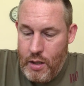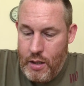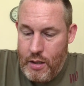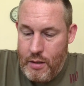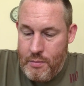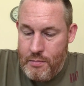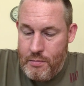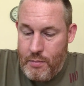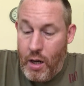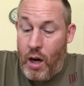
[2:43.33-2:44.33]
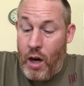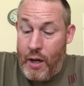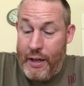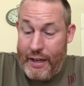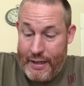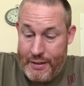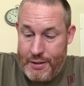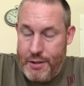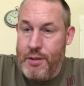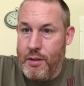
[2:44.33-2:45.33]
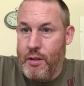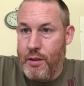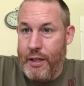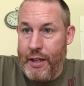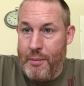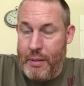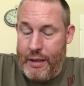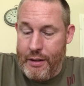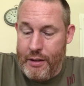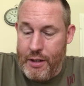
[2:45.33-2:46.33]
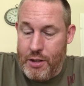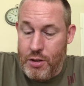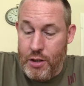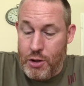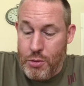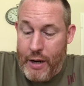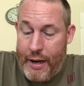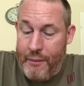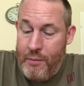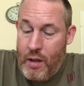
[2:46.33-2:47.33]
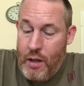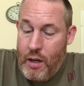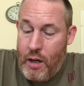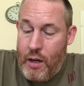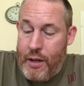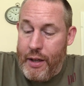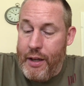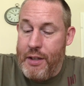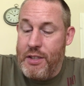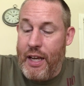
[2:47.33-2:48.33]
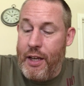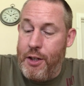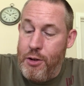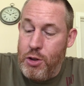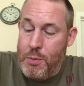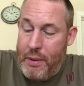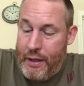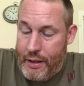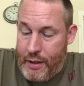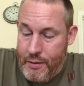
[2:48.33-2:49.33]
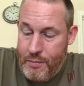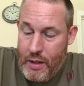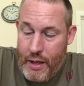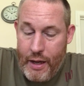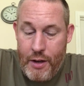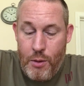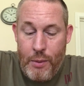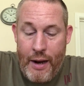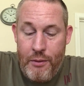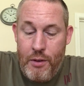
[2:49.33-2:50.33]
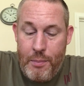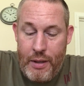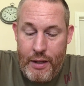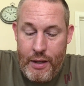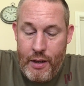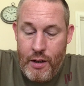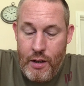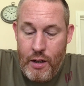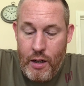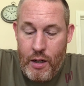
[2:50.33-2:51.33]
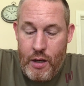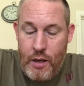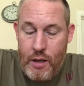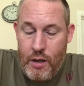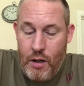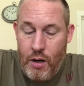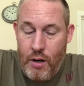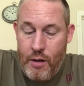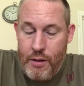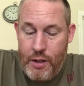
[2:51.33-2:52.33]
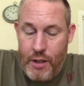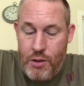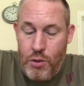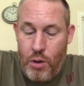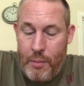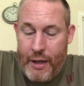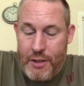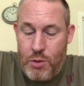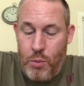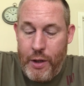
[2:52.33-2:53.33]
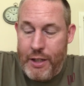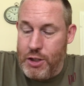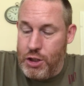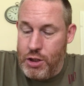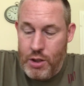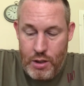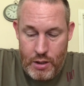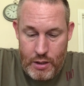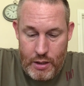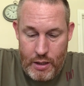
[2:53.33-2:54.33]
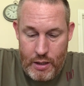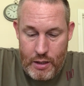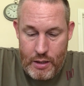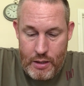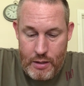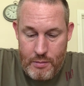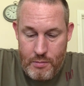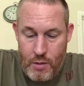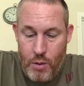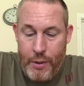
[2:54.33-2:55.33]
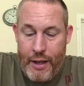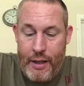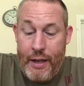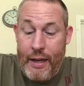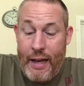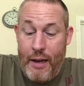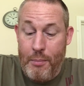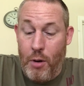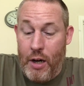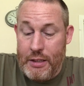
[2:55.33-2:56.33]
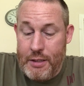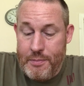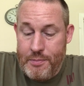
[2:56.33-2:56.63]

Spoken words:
On it being the tray, is a huge pig, and around the pig are the dormice which Aurelia had bought.